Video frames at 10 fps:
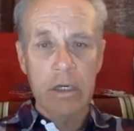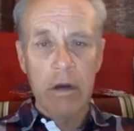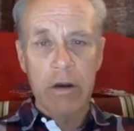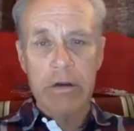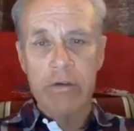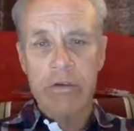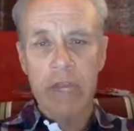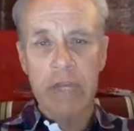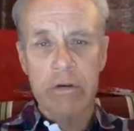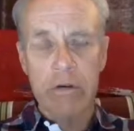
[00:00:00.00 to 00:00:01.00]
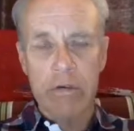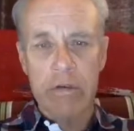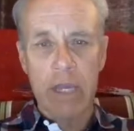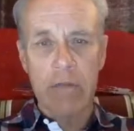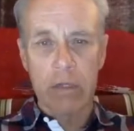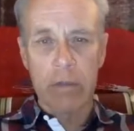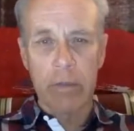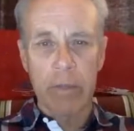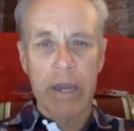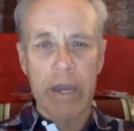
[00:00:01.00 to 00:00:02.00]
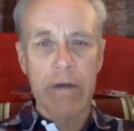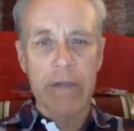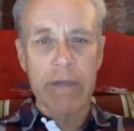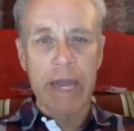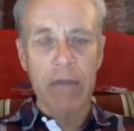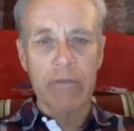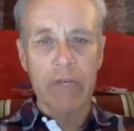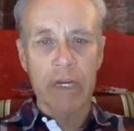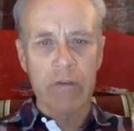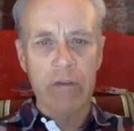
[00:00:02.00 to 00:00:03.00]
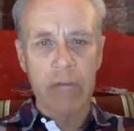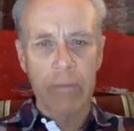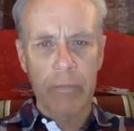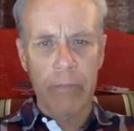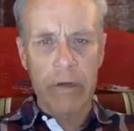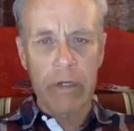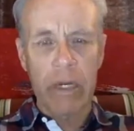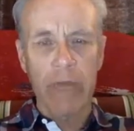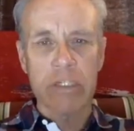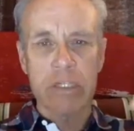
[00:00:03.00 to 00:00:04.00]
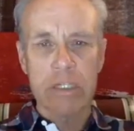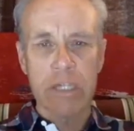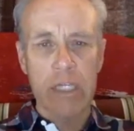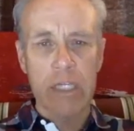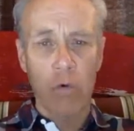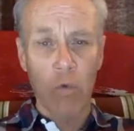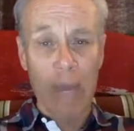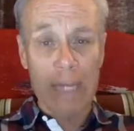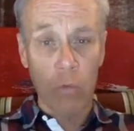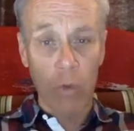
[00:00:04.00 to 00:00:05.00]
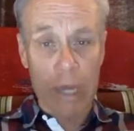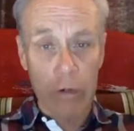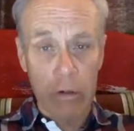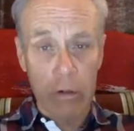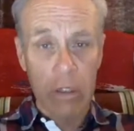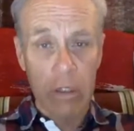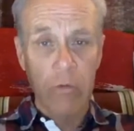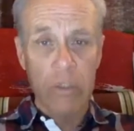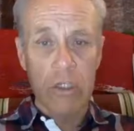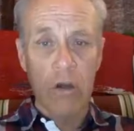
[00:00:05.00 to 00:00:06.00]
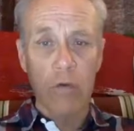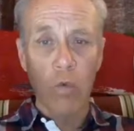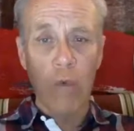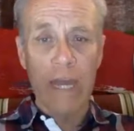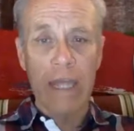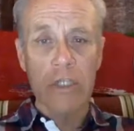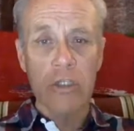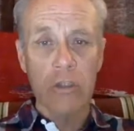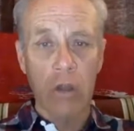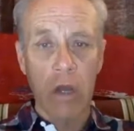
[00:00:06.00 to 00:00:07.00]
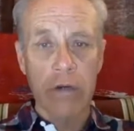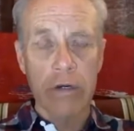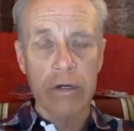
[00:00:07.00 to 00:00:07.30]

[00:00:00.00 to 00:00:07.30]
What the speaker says: Our new stain, DuraStain's a little bit better at that. We've gotten bigger coverage. It stays wetter, what's called a wet edge longer.